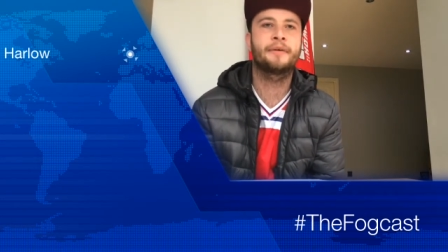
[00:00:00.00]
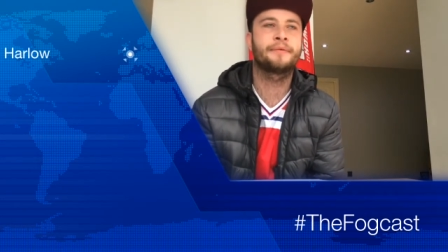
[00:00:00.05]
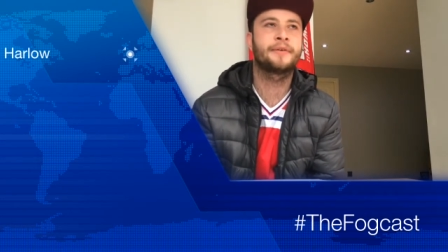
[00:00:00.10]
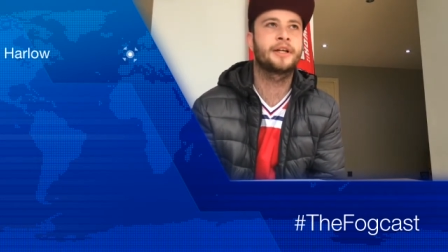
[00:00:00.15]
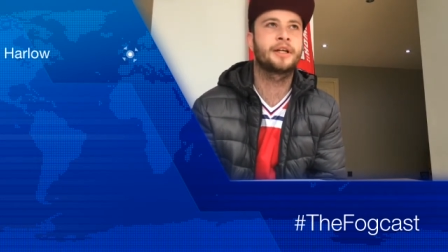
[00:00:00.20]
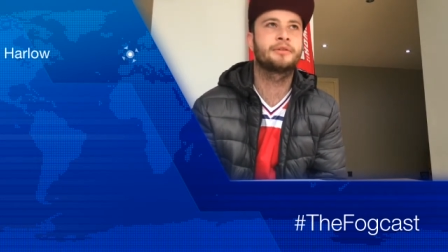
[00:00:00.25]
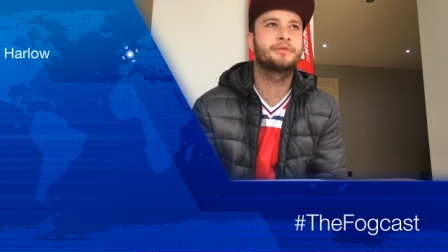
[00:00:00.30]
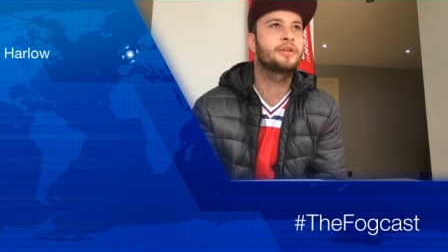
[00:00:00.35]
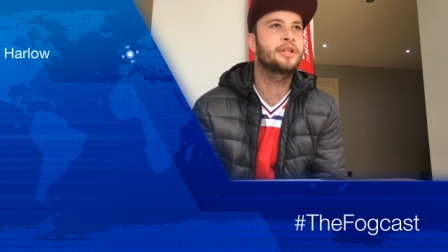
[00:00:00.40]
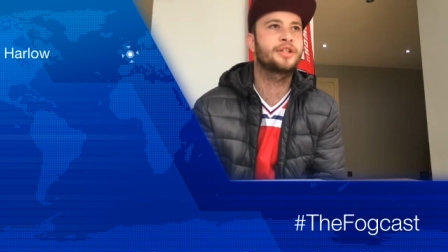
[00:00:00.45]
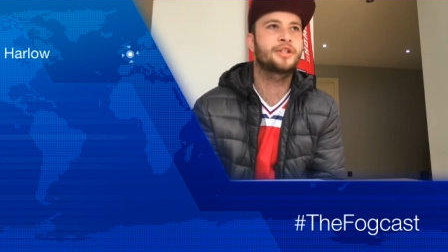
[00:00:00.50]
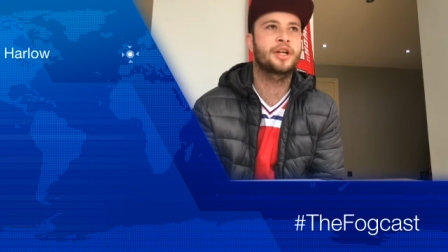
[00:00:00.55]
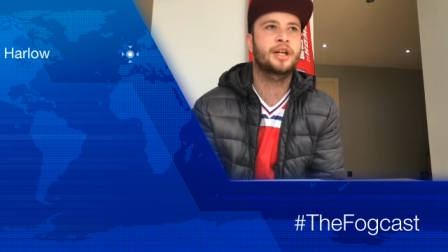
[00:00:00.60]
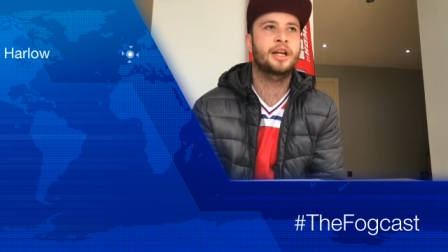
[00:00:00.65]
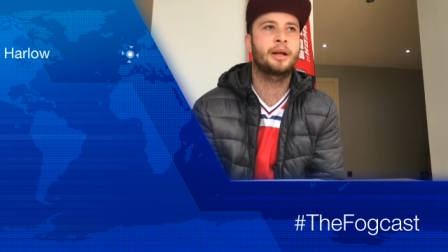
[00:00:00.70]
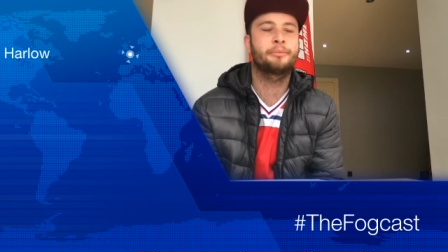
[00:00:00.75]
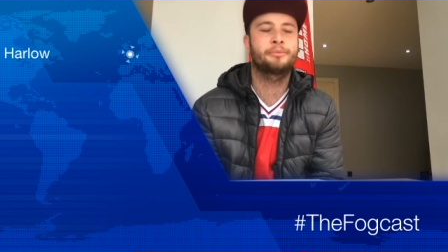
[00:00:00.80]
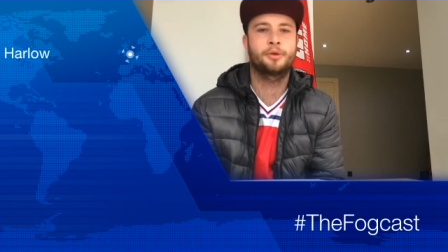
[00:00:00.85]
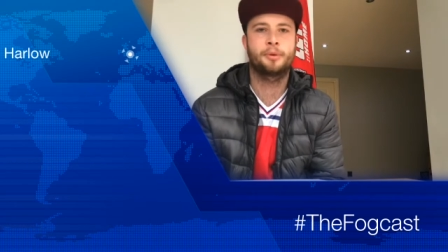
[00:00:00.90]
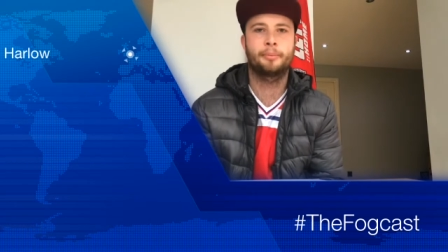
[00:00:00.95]
I think the richer
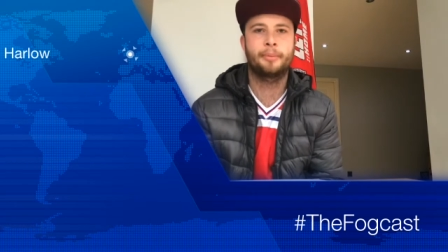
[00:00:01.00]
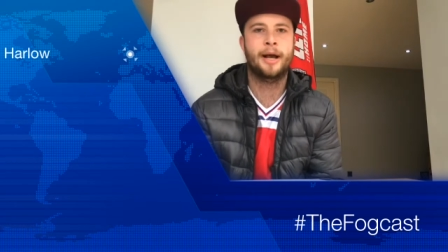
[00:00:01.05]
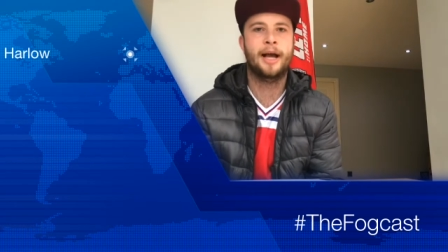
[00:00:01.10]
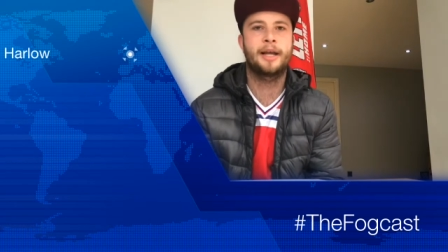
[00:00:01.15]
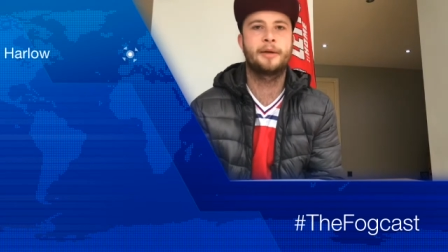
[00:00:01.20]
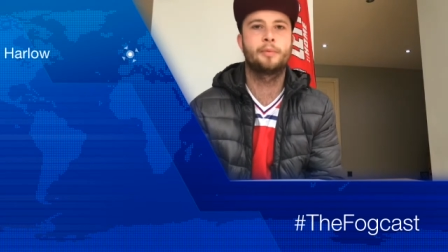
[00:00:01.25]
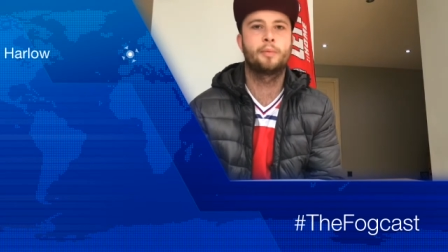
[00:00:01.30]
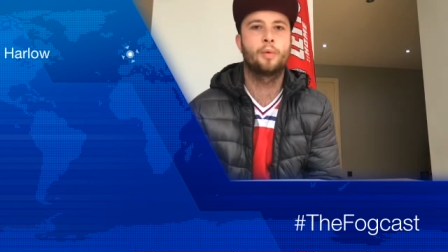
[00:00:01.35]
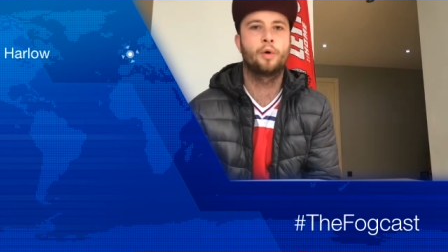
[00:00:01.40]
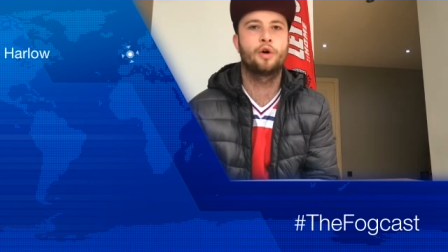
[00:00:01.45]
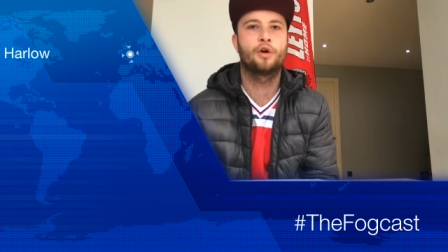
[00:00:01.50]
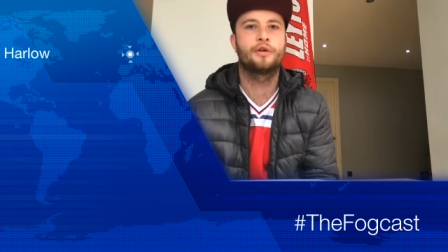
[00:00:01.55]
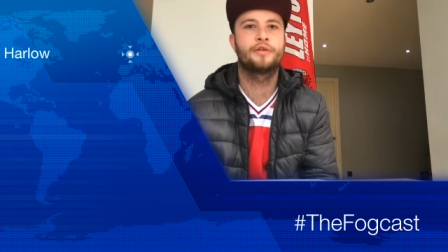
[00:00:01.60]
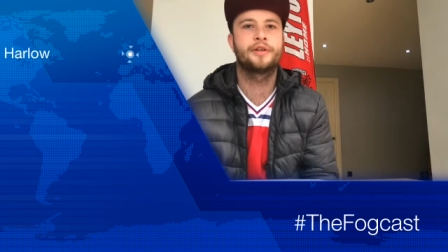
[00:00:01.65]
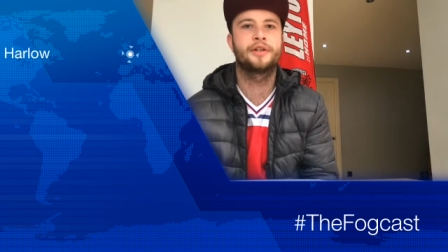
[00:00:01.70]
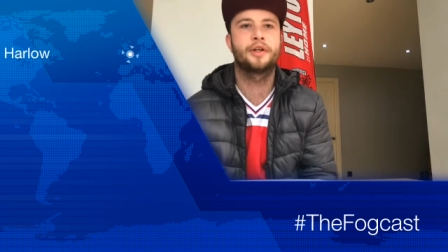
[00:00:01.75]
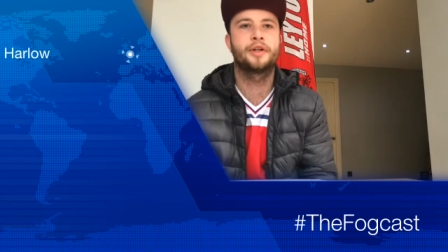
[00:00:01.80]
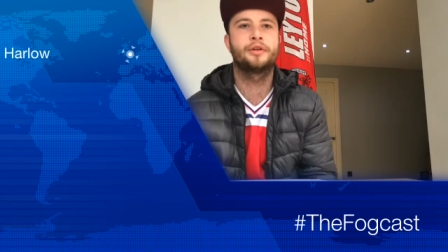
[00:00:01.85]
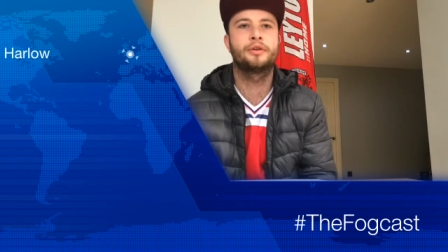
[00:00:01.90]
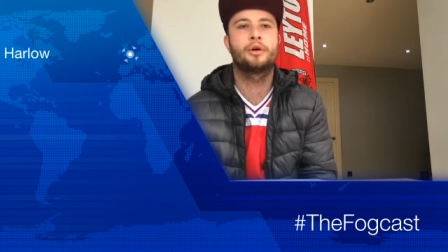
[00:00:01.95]
clubs will pay more
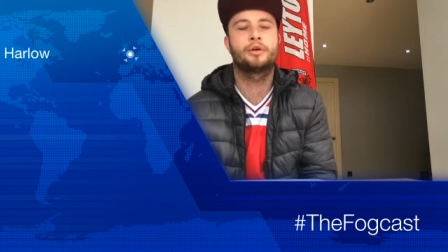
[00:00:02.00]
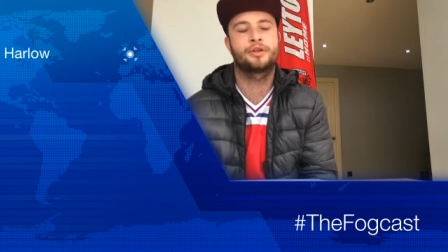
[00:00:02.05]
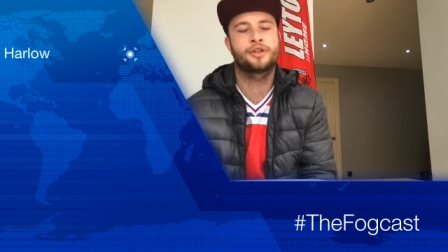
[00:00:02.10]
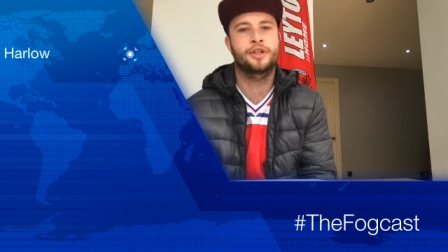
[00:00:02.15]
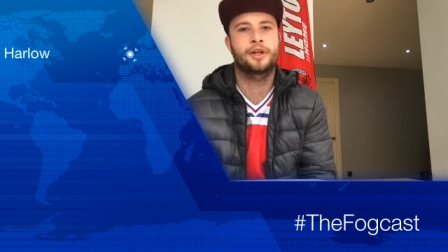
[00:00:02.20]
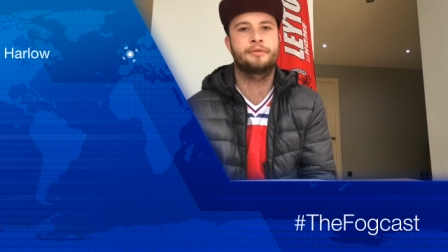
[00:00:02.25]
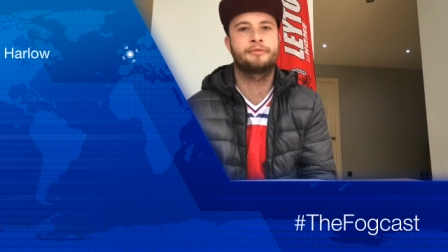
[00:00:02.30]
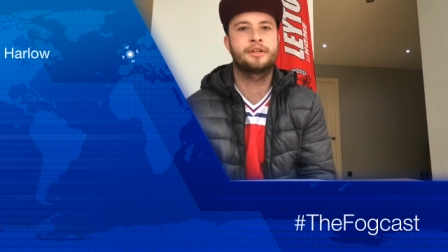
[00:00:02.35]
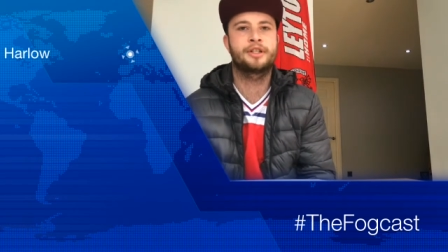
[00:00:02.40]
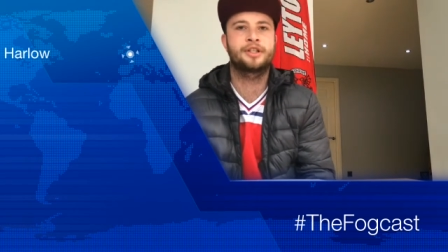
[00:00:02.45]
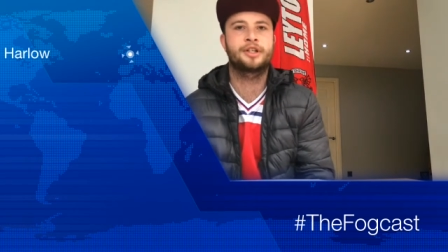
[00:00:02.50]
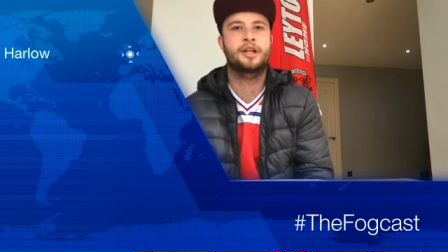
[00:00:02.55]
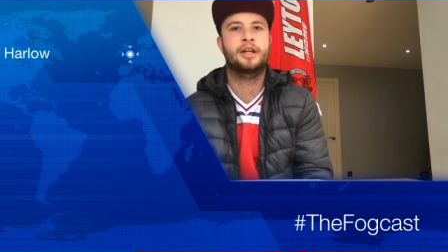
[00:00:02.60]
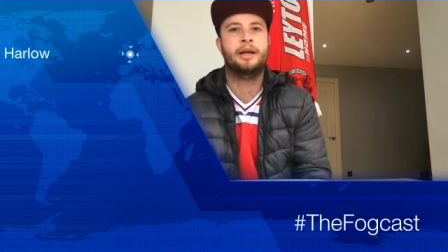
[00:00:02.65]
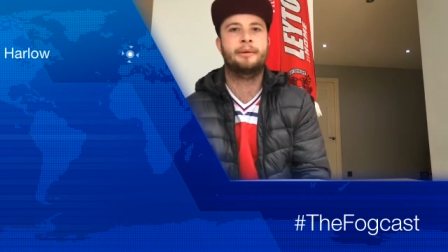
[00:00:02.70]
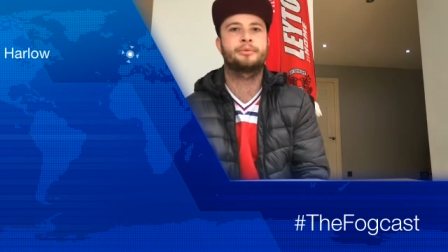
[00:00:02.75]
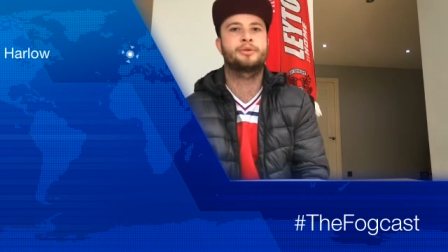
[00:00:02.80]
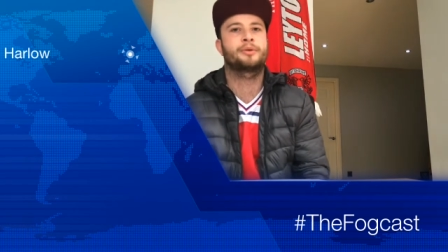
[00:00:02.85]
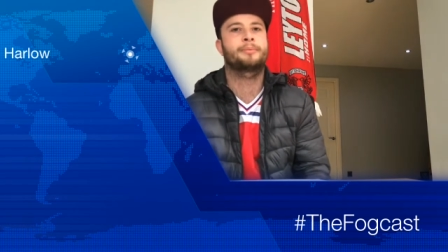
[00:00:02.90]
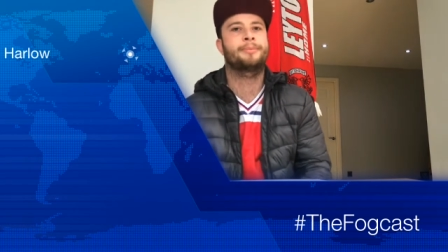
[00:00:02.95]
and the not so rich
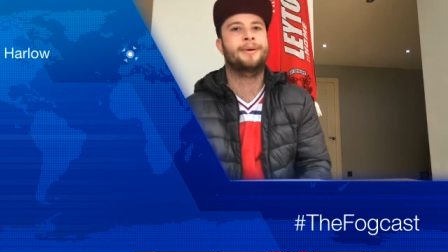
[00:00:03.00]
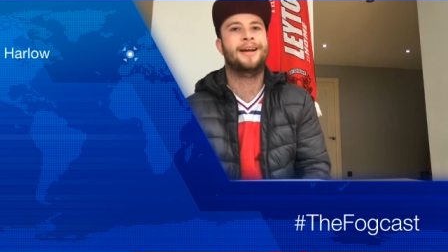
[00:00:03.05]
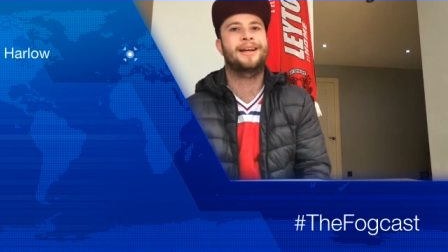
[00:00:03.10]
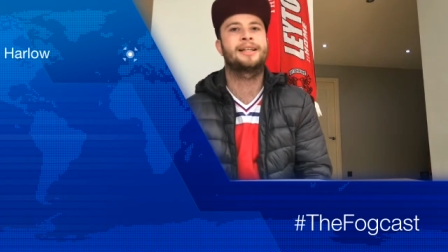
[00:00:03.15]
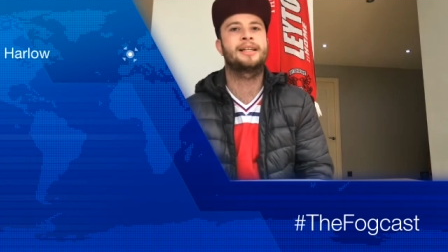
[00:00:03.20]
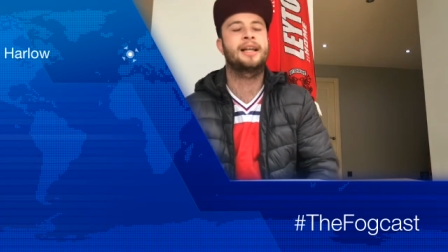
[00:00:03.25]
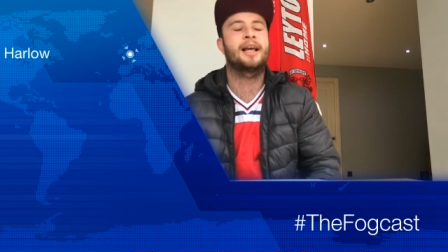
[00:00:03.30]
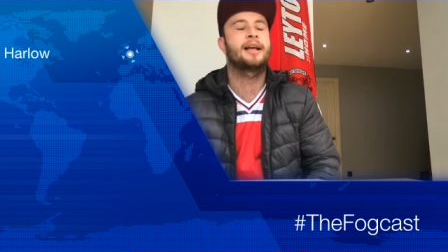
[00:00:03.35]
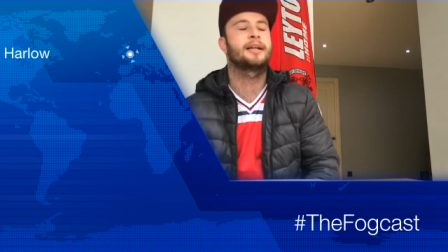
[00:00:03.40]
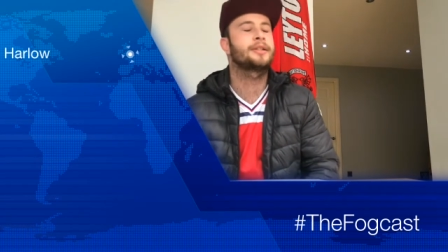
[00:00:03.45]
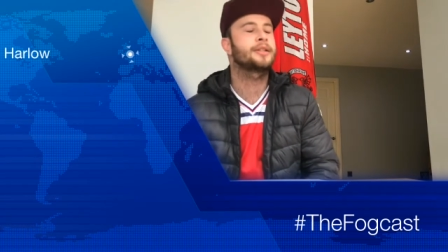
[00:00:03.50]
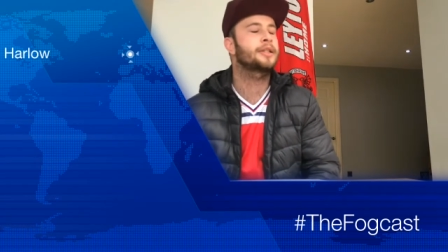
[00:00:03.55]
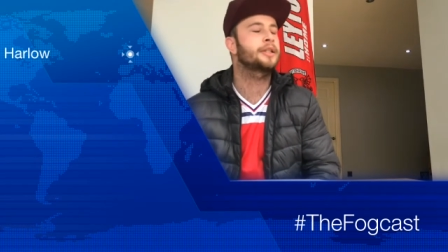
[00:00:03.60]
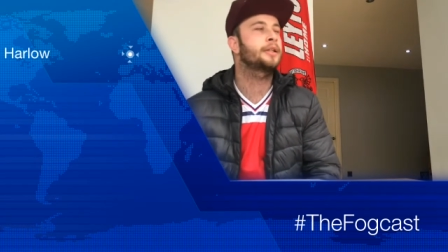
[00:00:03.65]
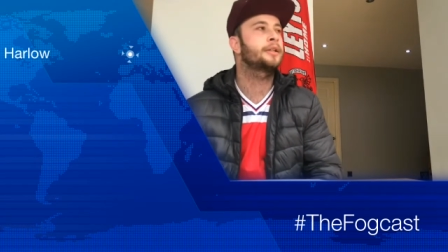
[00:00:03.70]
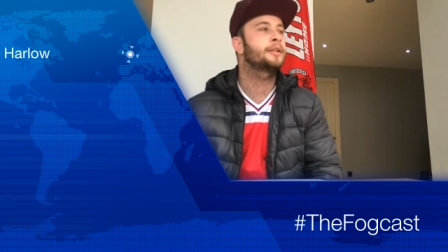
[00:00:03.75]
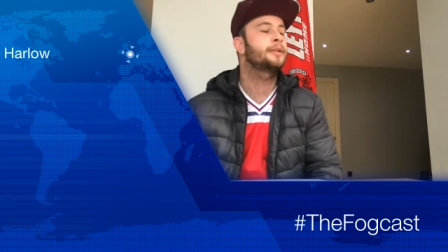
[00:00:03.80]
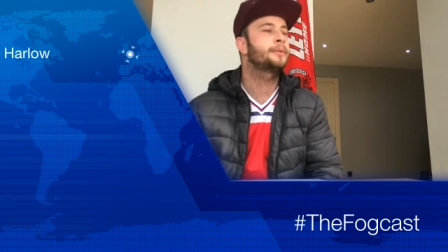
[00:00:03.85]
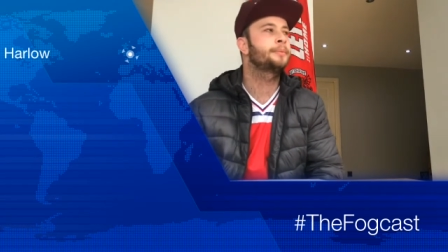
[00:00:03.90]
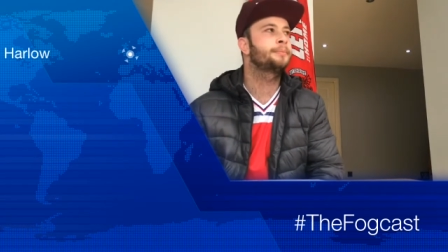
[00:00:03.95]
clubs will pay less.